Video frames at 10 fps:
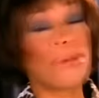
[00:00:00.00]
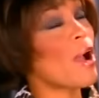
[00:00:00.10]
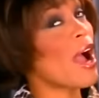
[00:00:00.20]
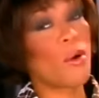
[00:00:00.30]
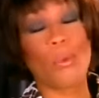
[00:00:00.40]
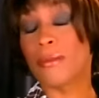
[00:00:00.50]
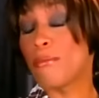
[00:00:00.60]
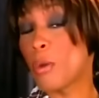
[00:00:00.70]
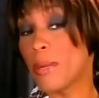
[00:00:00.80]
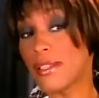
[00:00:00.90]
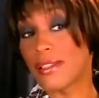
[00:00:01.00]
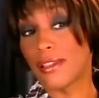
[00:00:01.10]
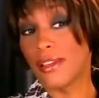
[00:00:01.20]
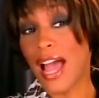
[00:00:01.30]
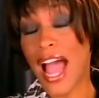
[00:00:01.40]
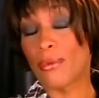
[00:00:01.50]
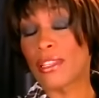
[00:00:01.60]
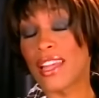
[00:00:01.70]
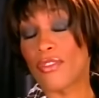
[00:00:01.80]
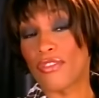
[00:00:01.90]
But wow, what a moment.
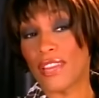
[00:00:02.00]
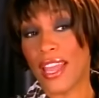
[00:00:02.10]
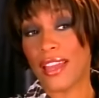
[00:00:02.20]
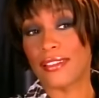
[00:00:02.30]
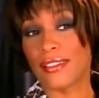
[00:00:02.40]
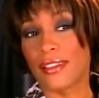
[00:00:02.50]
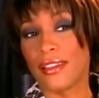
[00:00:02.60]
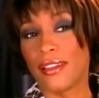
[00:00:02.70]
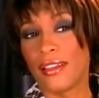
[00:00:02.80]
I will never forget